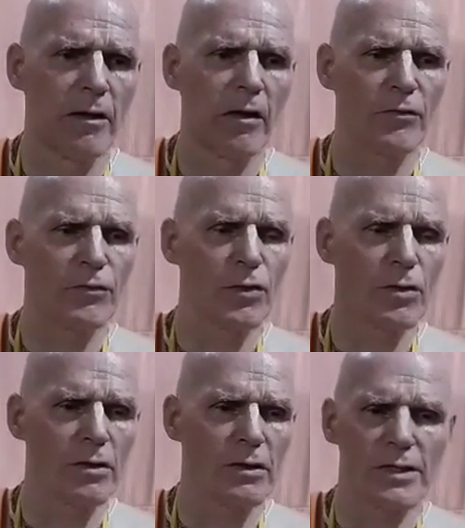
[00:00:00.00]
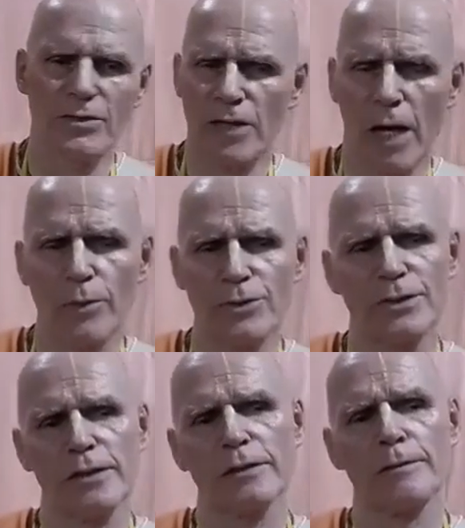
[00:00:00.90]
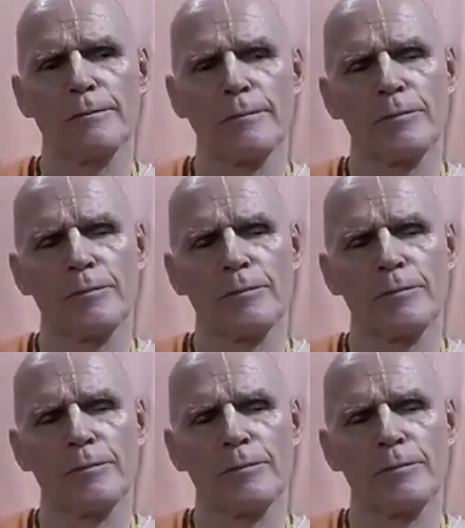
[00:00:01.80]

for establishing